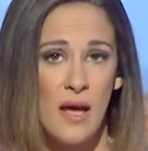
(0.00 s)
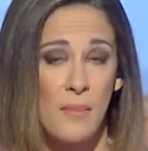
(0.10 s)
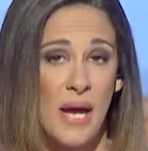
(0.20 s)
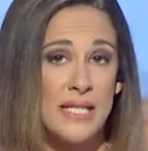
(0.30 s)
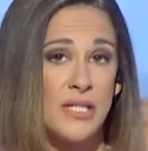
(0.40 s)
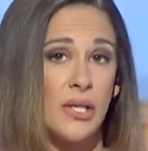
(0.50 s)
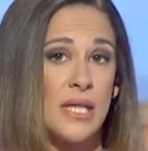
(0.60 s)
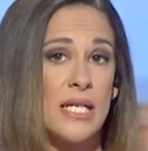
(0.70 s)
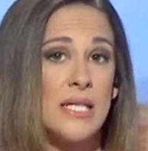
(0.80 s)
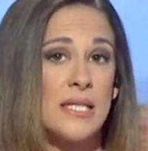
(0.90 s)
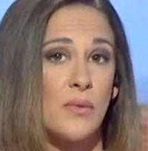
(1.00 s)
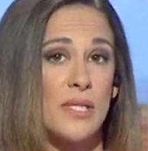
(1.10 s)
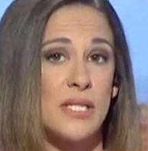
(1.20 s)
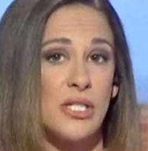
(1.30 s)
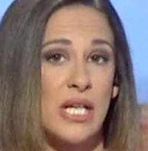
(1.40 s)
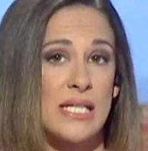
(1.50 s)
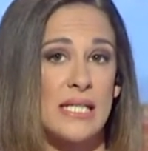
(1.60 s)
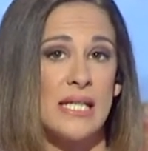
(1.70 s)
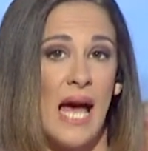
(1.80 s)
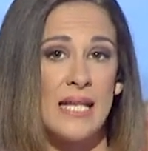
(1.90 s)
Based on this, it was
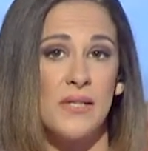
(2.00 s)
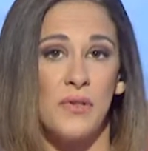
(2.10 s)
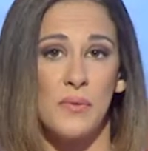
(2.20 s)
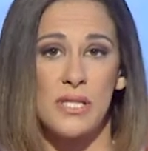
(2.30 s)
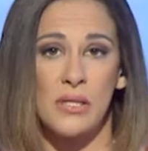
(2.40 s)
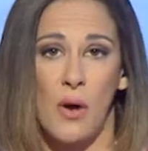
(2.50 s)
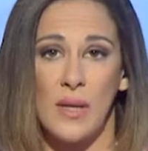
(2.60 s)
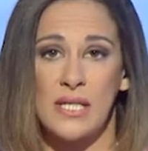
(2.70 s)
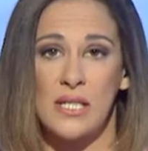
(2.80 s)
suggested that if he was going to